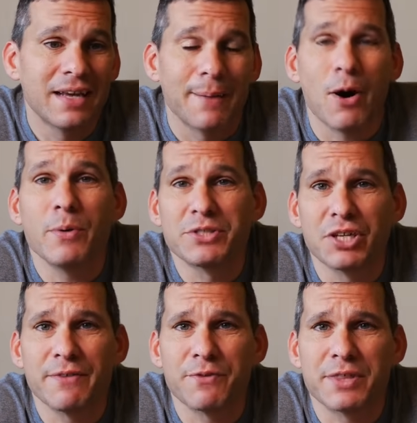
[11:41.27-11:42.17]
I'm always
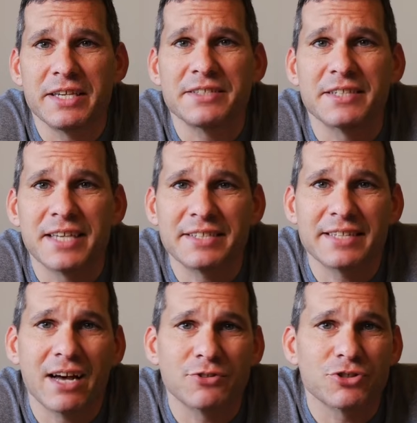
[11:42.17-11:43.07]
looking for things to test
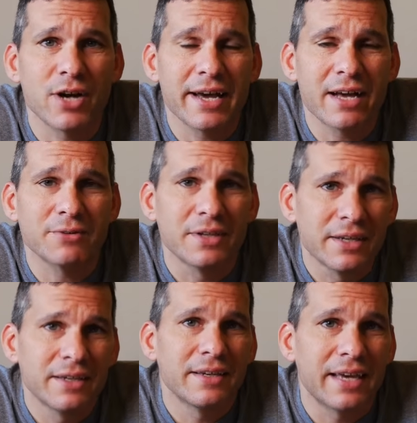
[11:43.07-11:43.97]
out and try out.
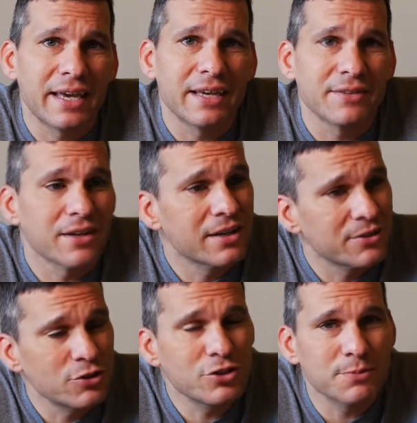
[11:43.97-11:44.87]
And uh,
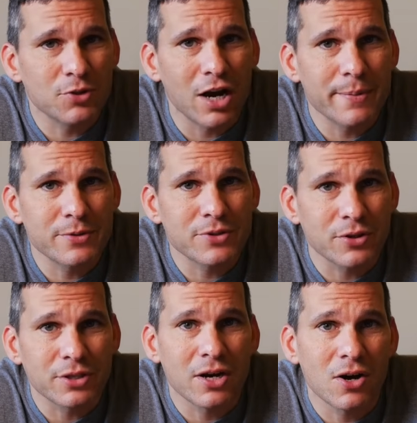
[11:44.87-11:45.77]
you subscribers
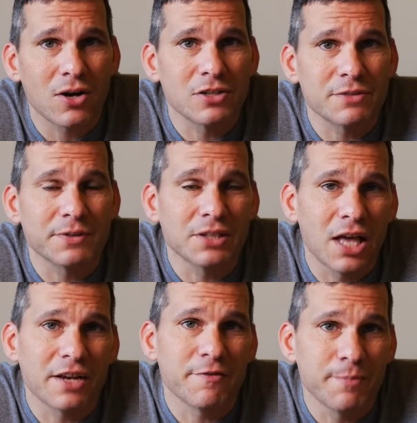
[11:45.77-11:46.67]
are the cause of a
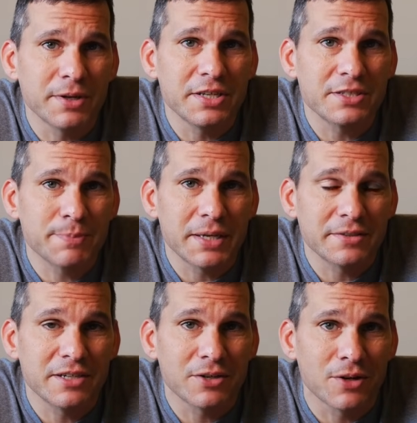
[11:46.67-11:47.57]
lot of money
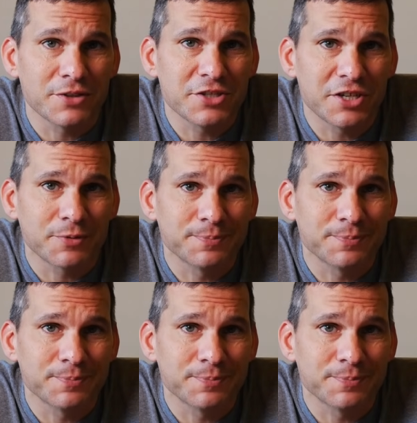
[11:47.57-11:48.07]
spent here on the channel.